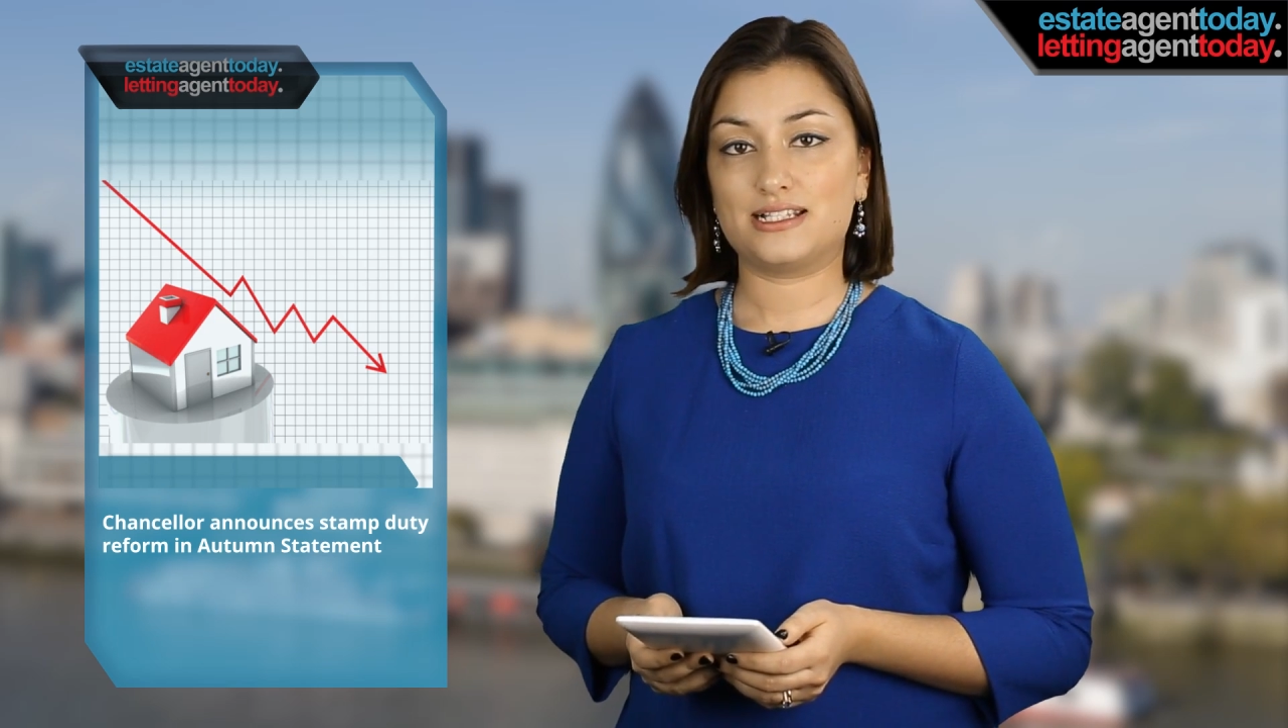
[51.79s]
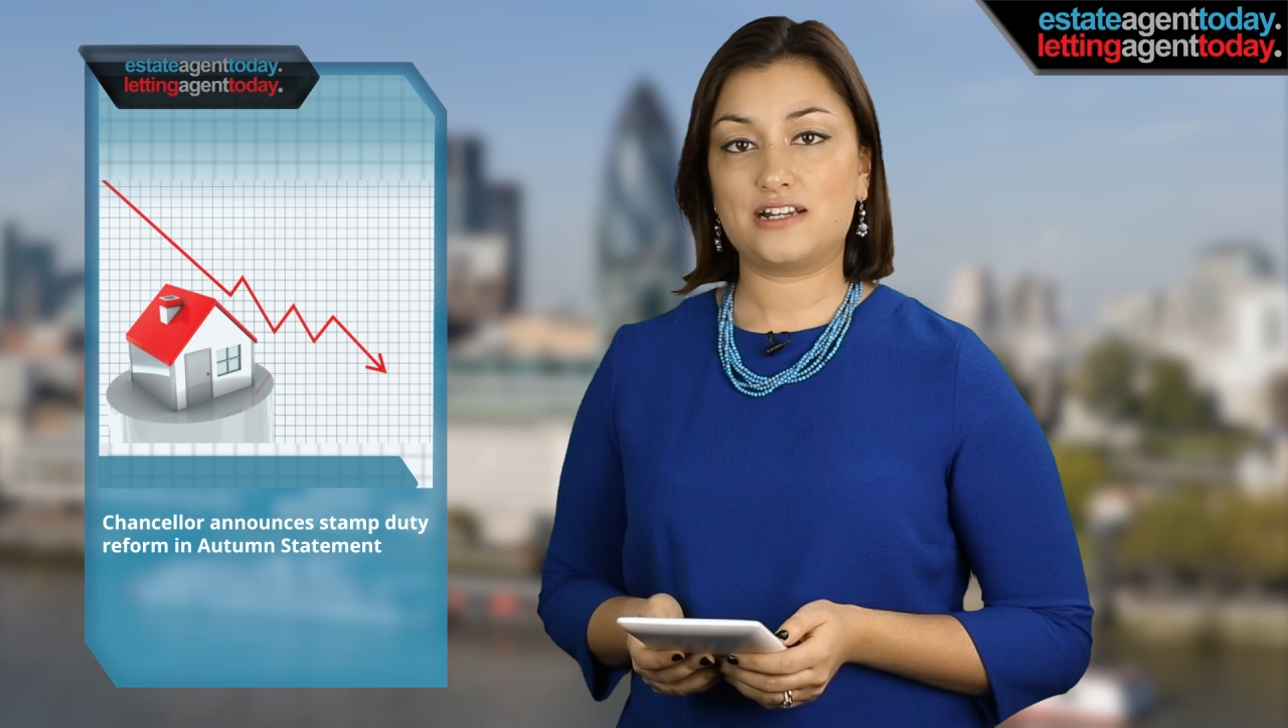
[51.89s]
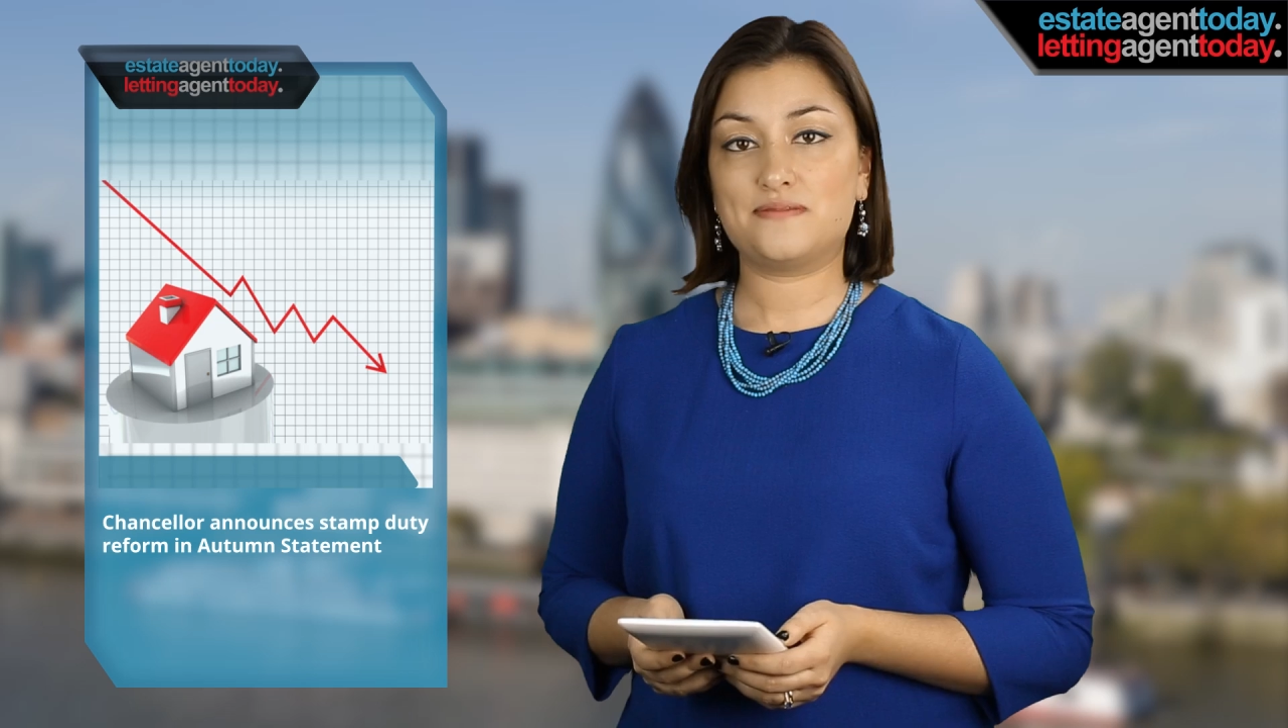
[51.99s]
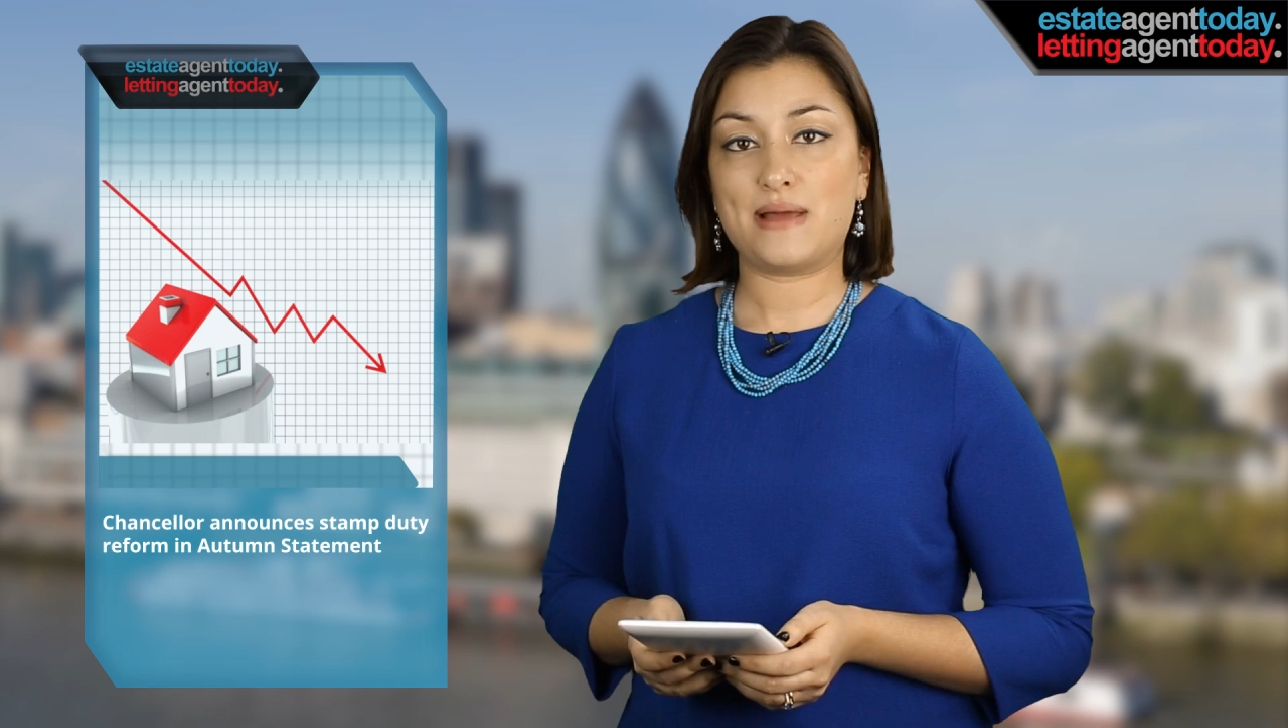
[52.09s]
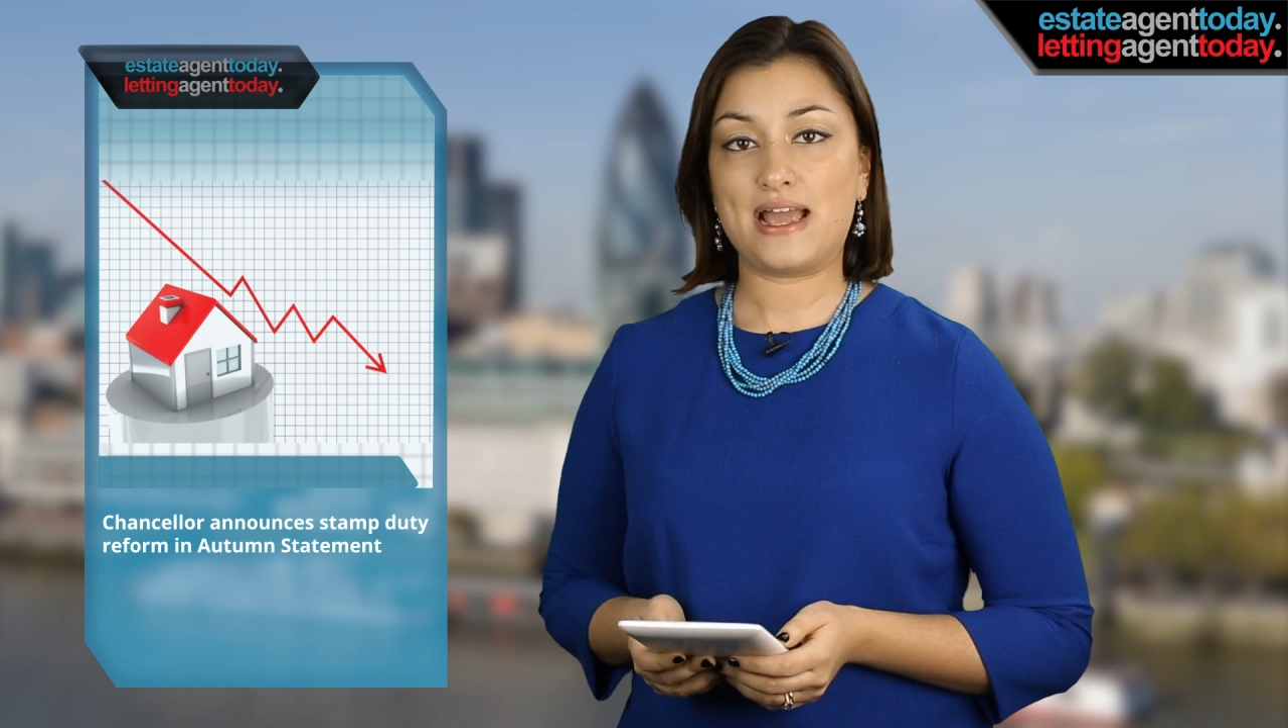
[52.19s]

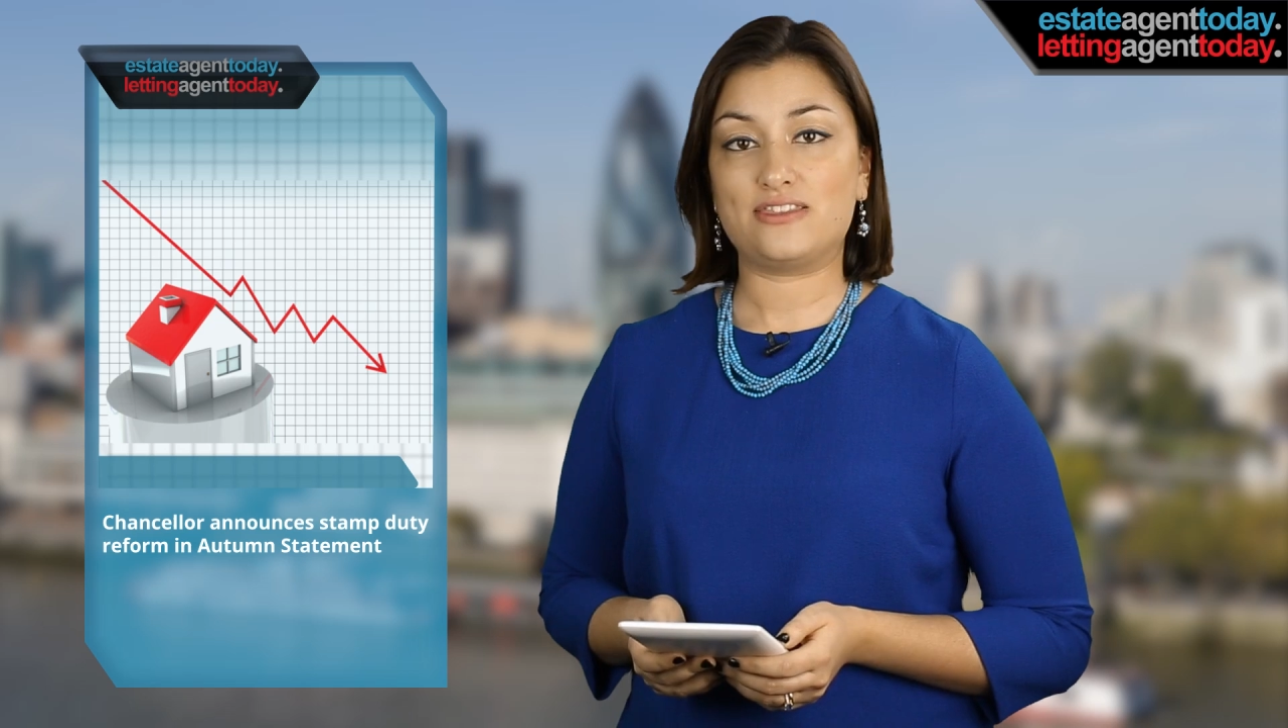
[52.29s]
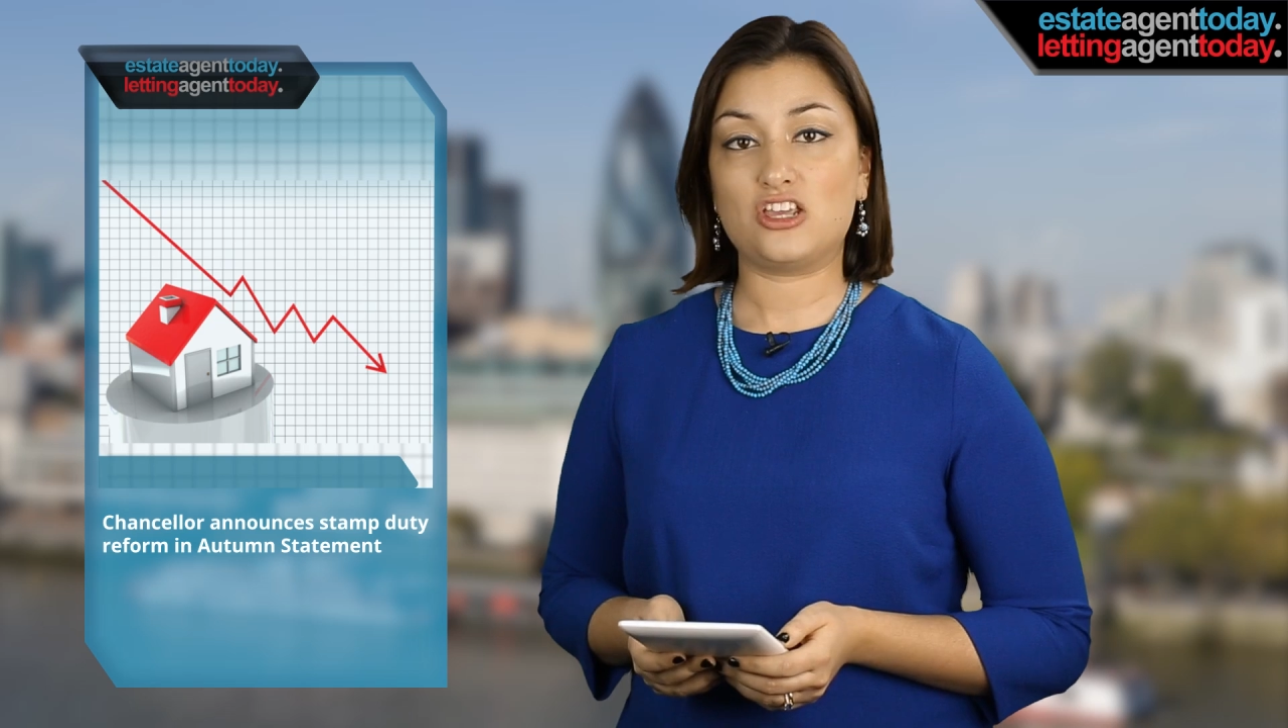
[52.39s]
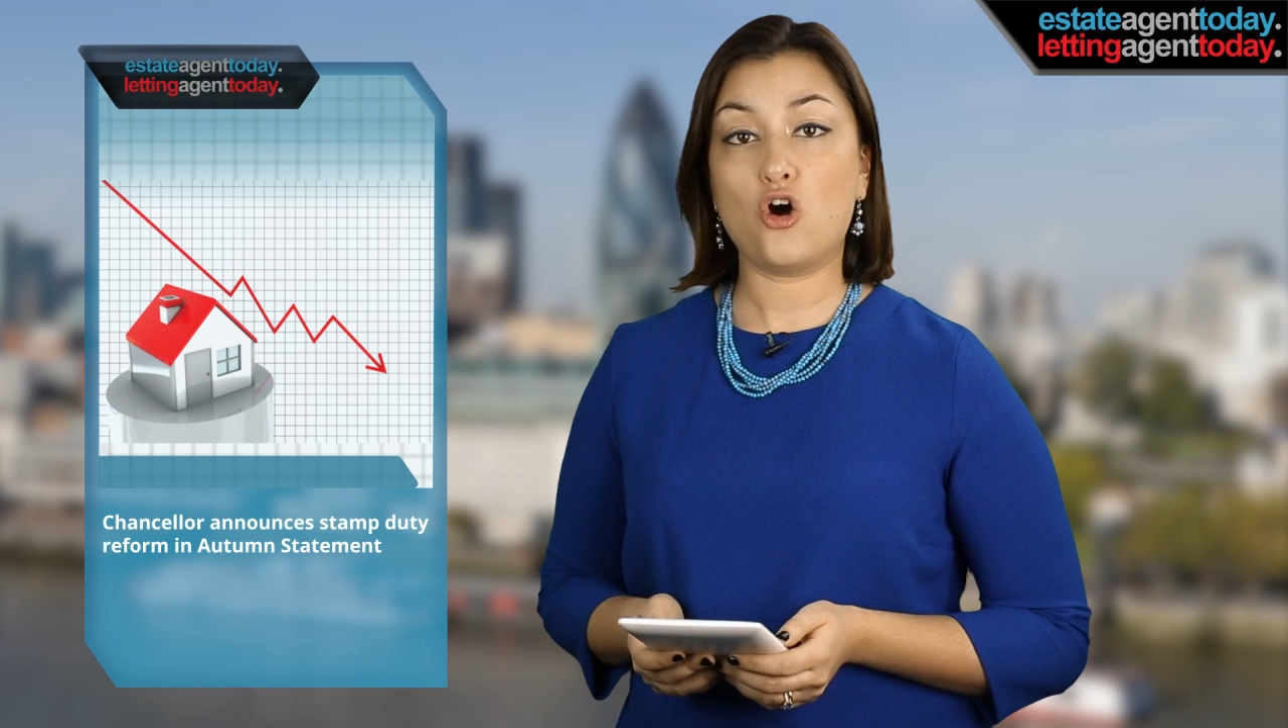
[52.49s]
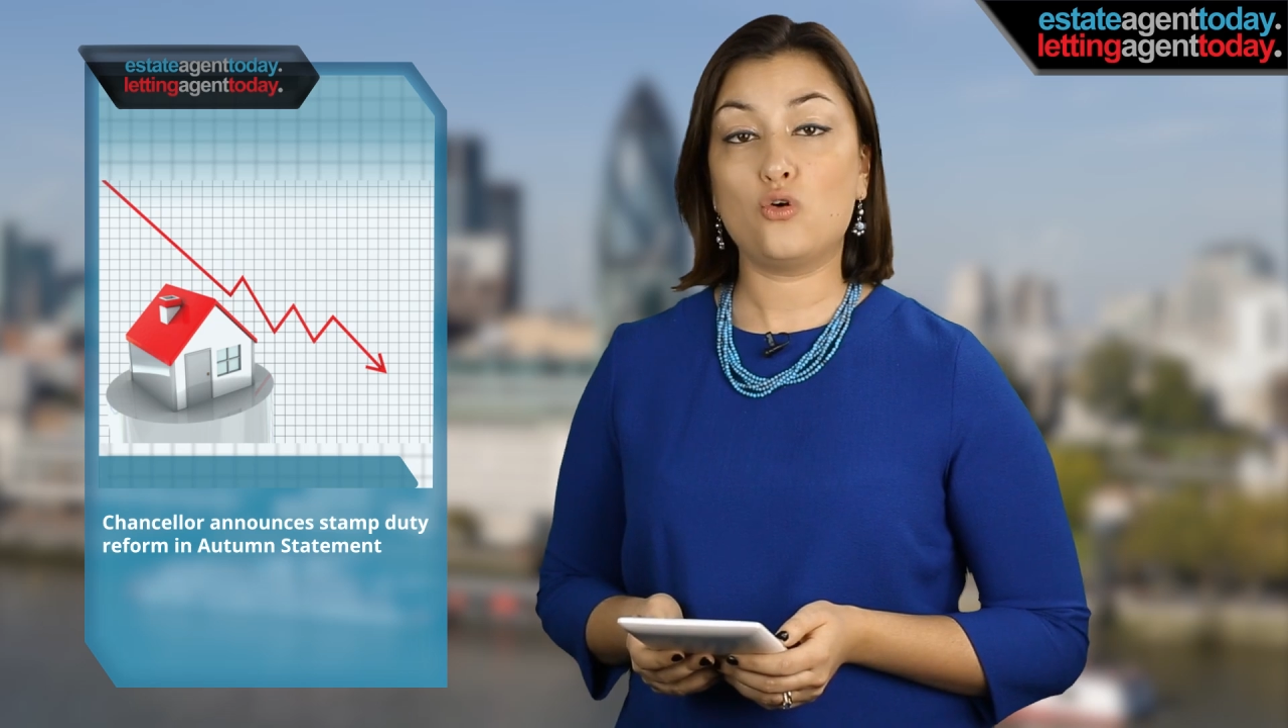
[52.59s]
instead of paying the